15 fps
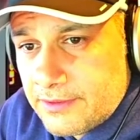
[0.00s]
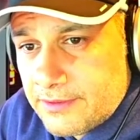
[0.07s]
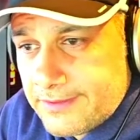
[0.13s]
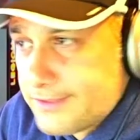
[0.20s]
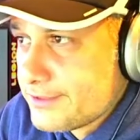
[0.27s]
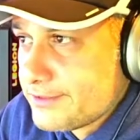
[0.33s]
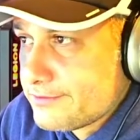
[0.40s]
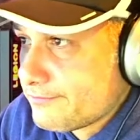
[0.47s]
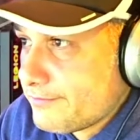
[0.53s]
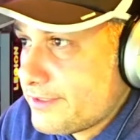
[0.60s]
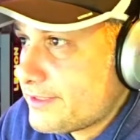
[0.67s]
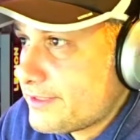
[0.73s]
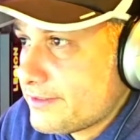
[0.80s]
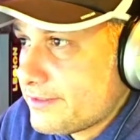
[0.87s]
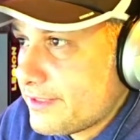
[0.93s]
they just
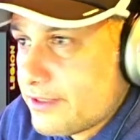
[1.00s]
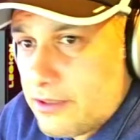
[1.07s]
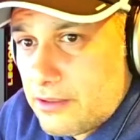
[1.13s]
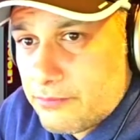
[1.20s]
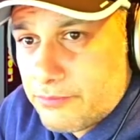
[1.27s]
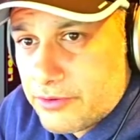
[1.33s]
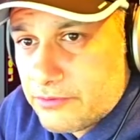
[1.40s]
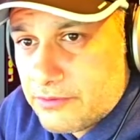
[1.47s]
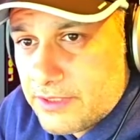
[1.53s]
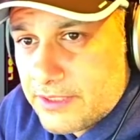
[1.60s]
recently called Putin